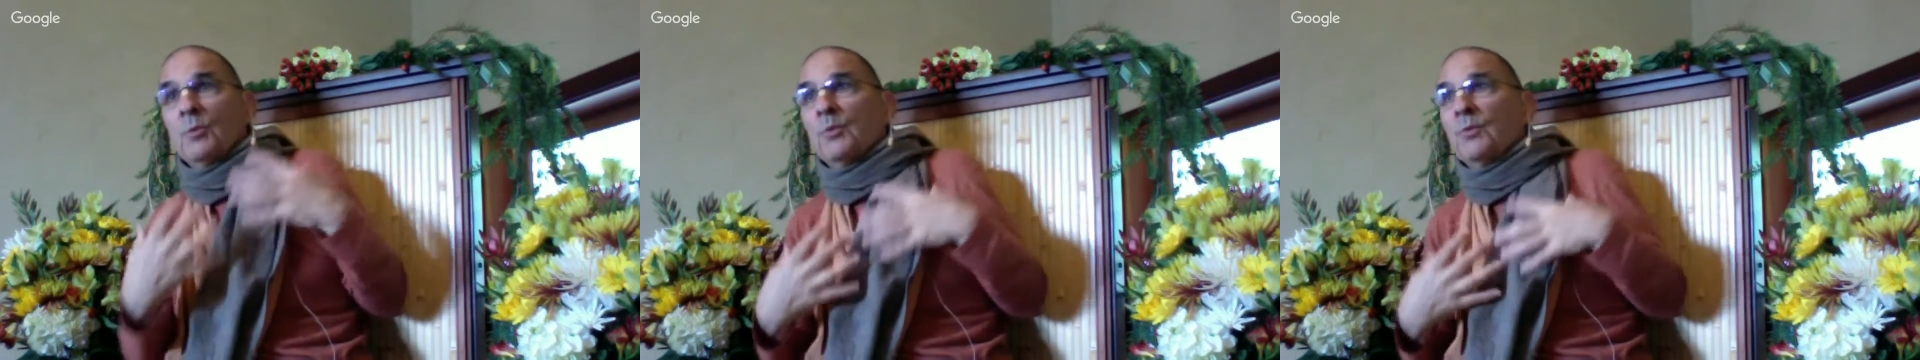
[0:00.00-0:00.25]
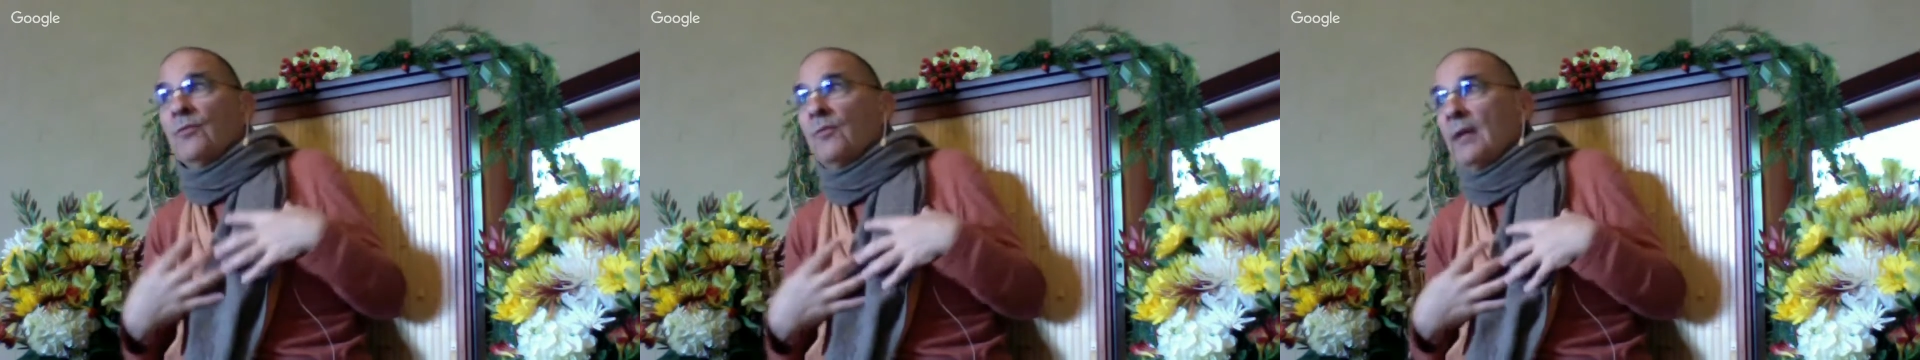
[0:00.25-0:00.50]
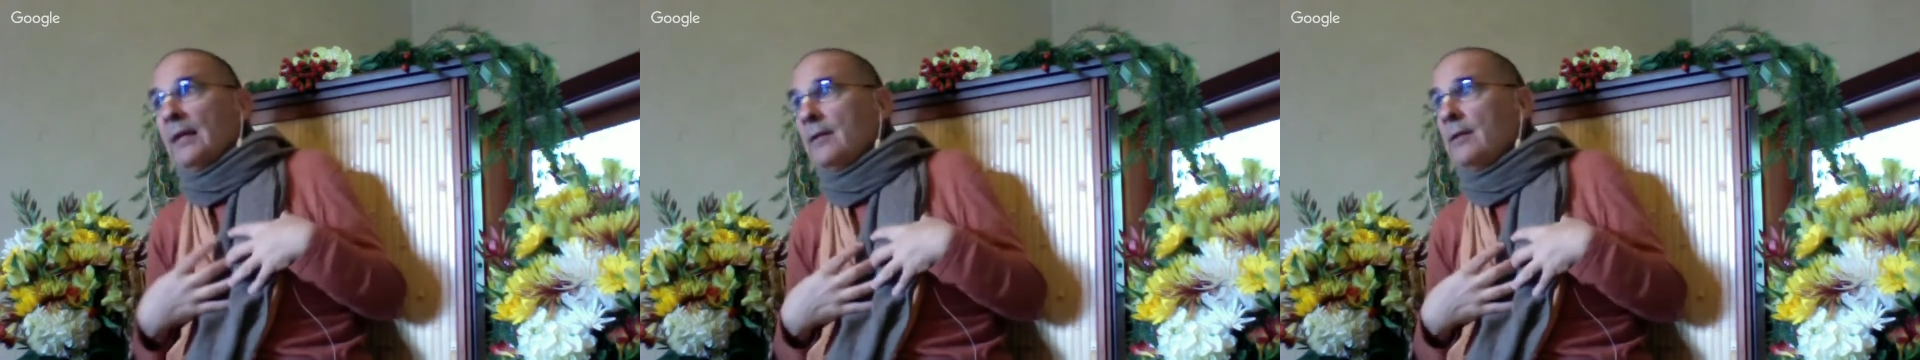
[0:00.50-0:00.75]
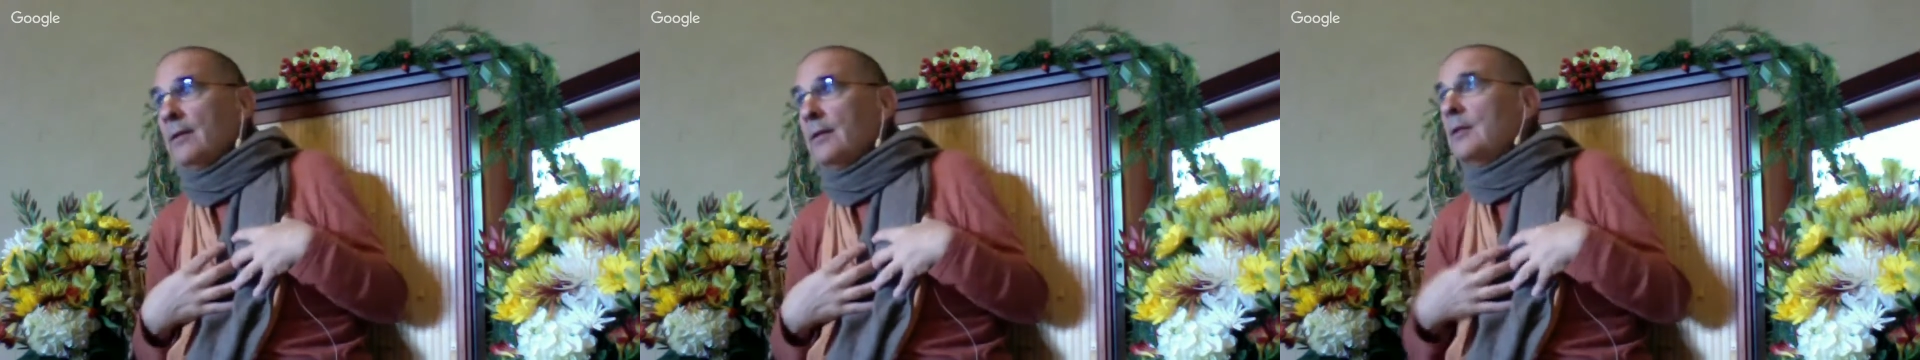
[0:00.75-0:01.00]
is reflected
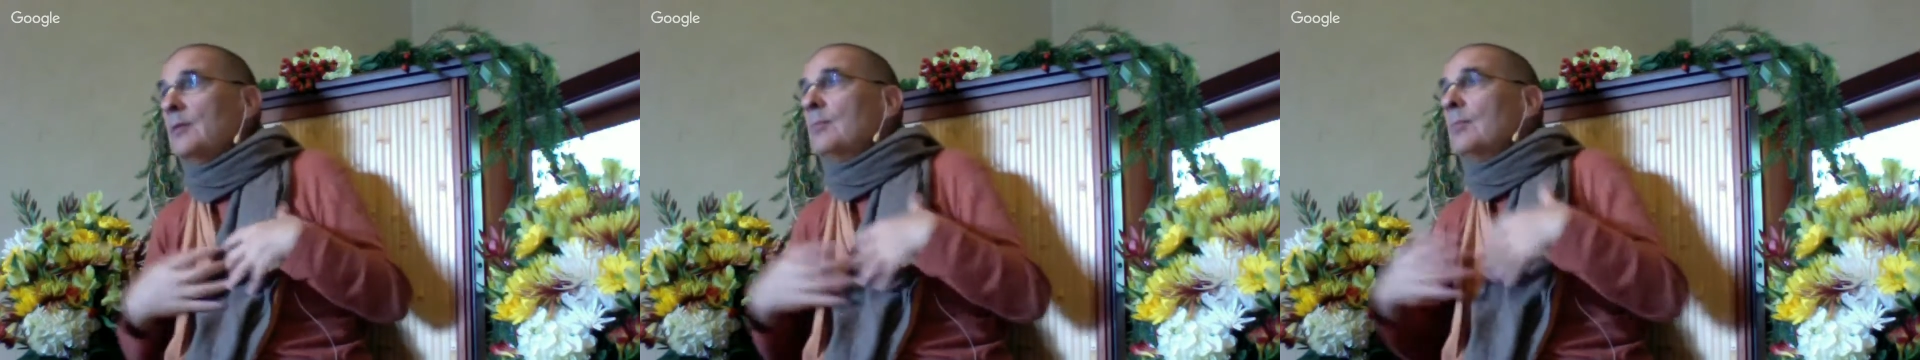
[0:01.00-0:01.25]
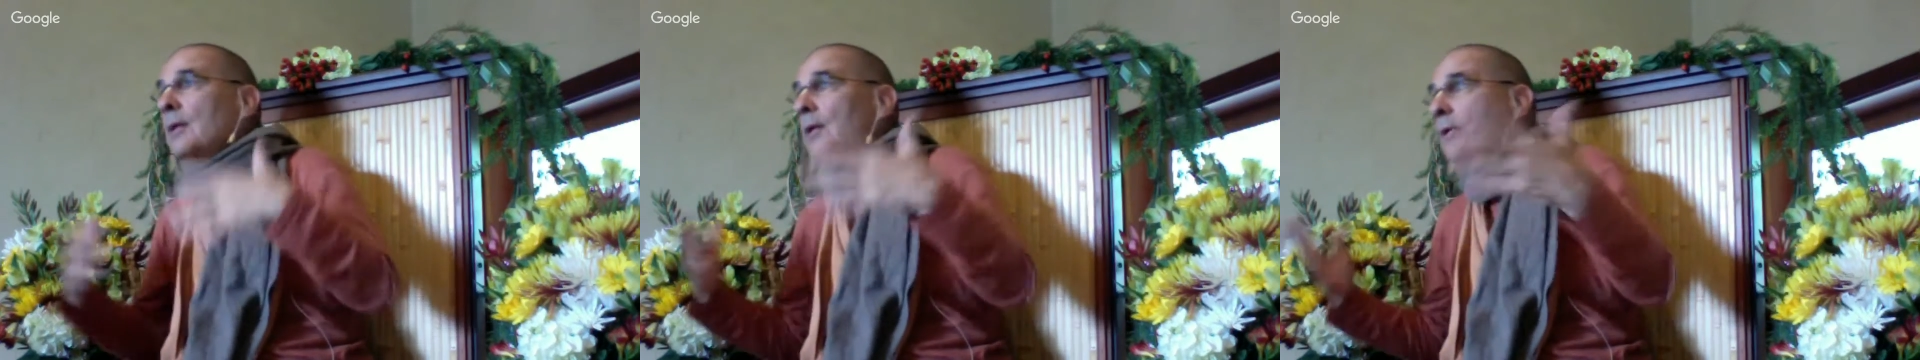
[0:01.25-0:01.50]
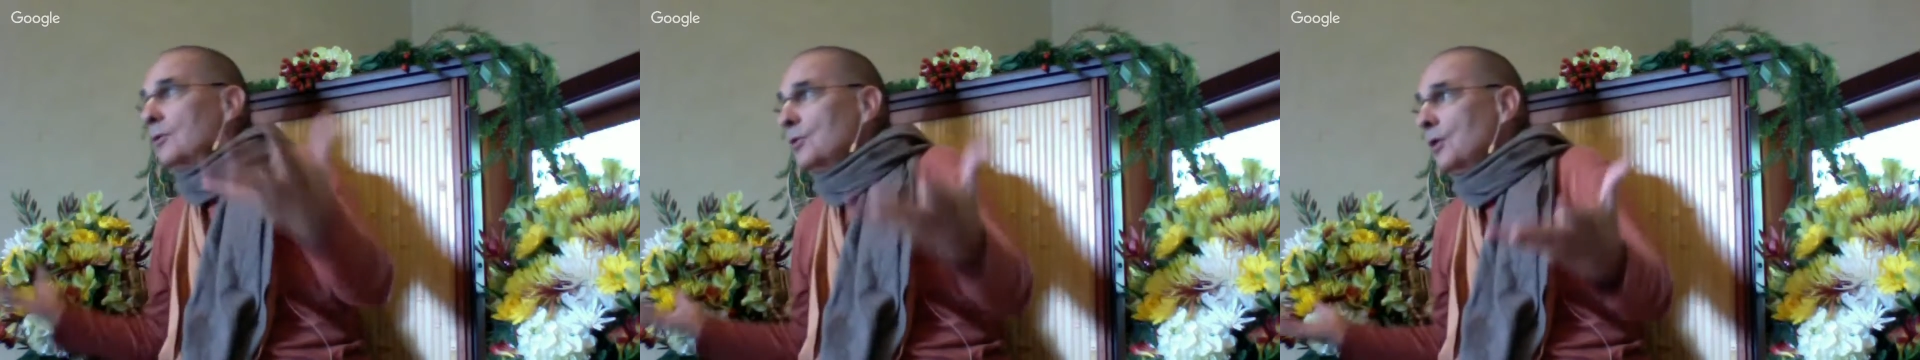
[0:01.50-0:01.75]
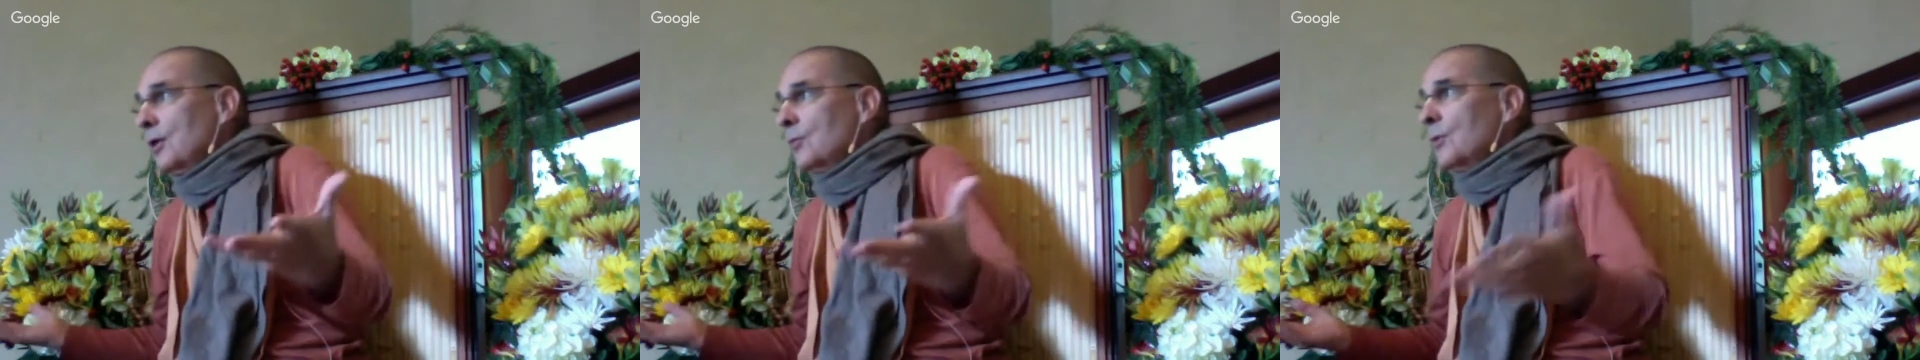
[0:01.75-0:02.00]
in him and
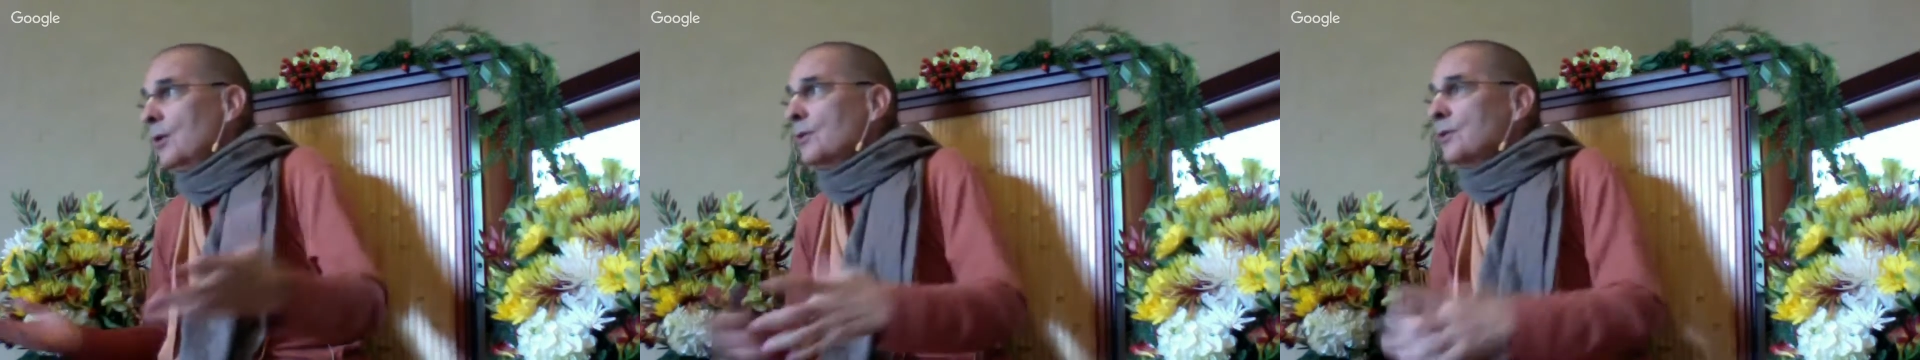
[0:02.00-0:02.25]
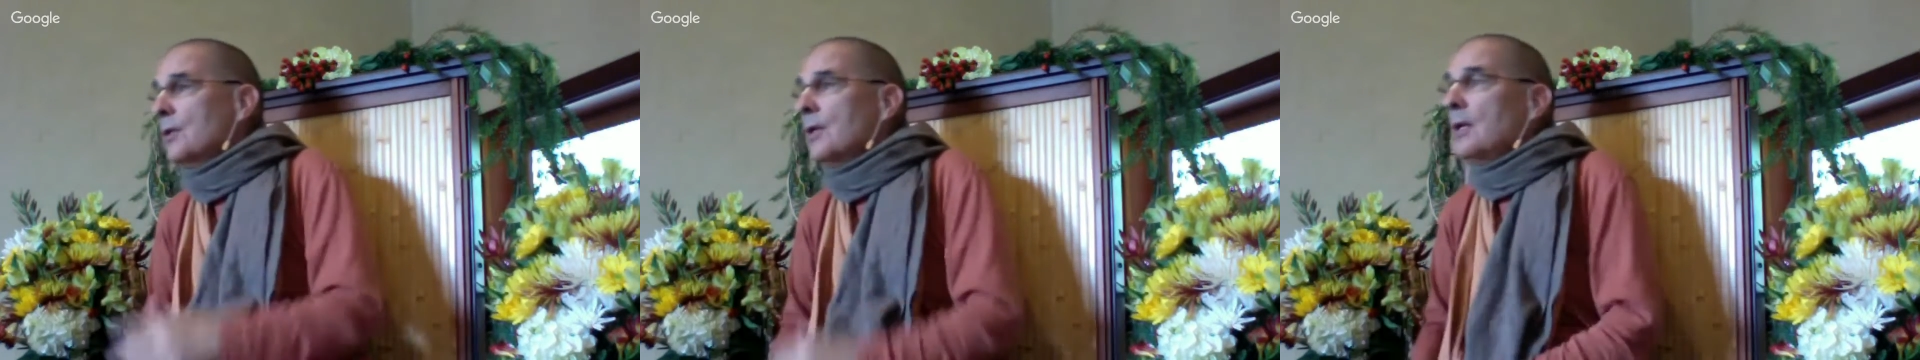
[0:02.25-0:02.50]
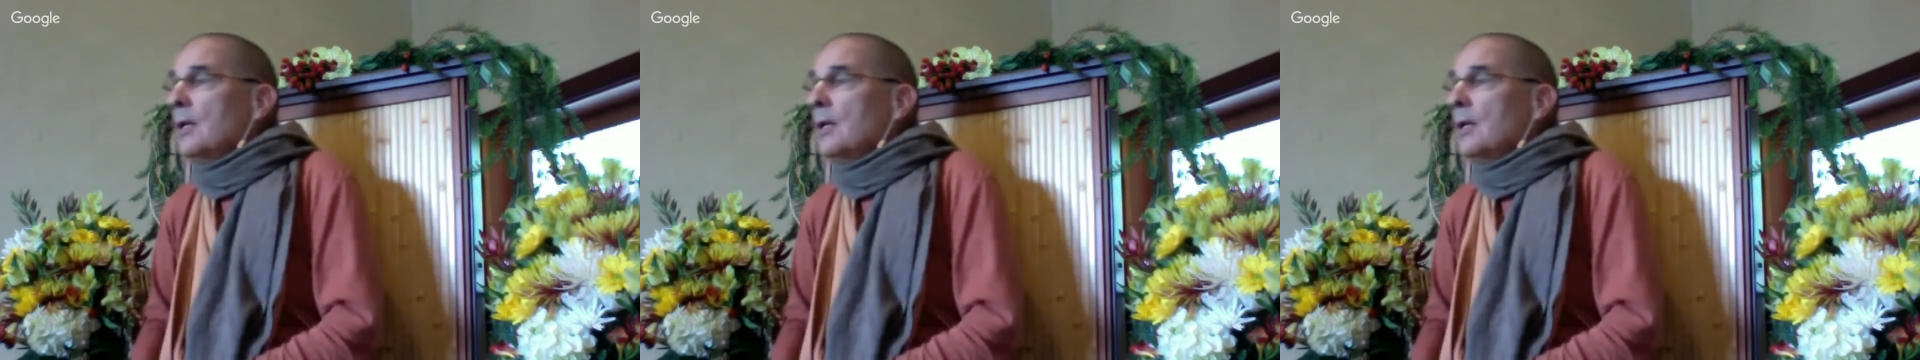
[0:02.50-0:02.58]
shared with us.